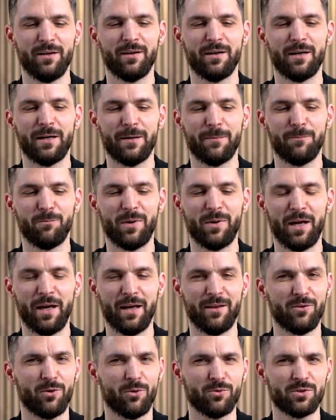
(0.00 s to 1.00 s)

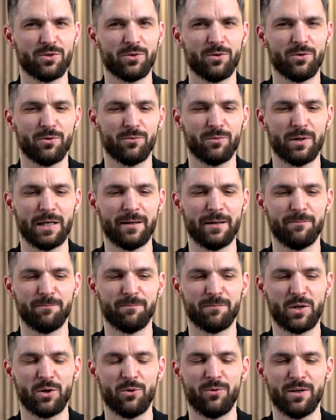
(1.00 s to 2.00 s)
and also
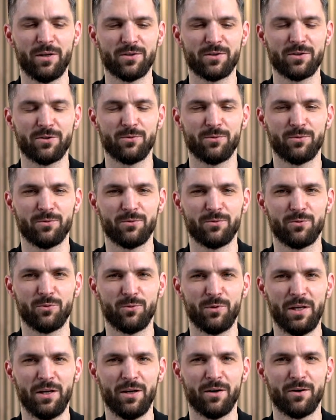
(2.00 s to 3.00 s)
curious to
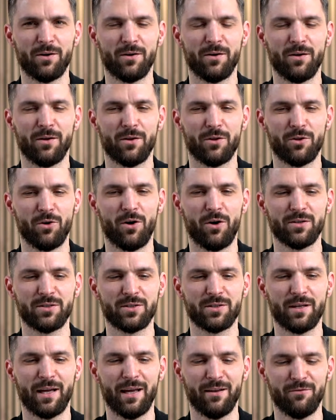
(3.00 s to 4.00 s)
hear
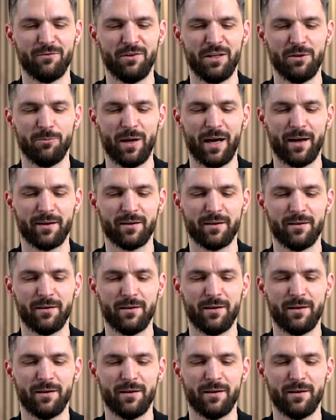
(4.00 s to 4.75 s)
thoughts and feedback.